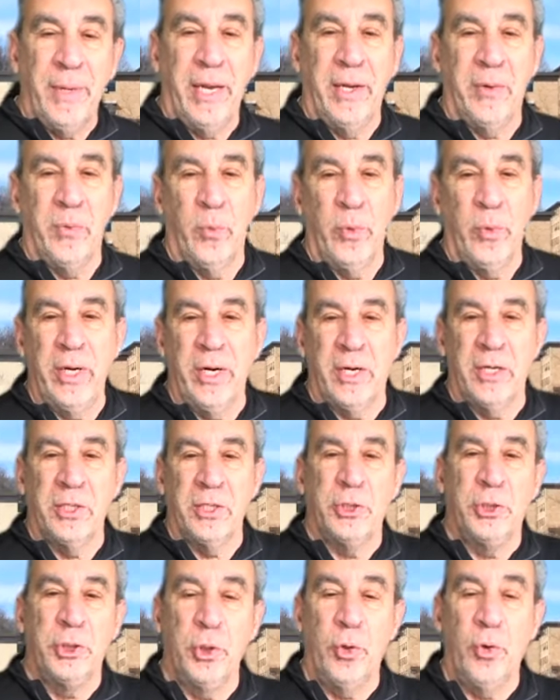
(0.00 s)
And we are
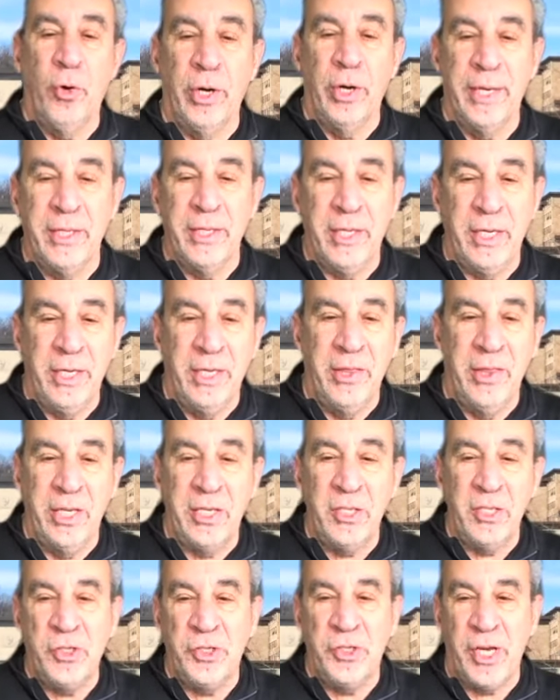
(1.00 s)
joined in
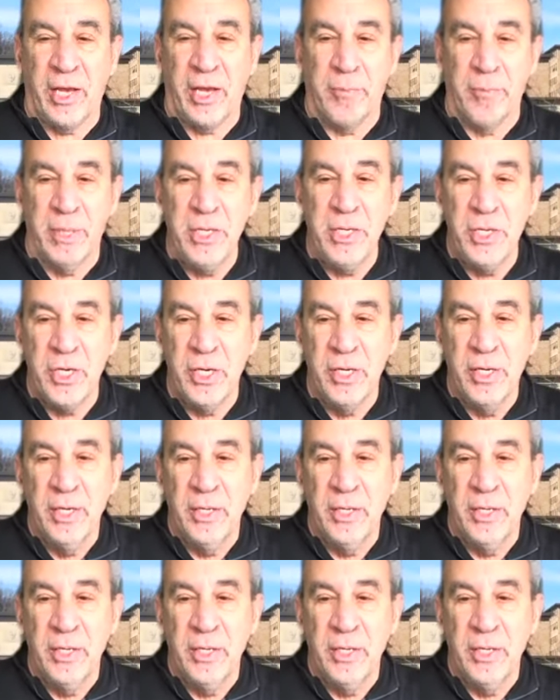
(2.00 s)
this segment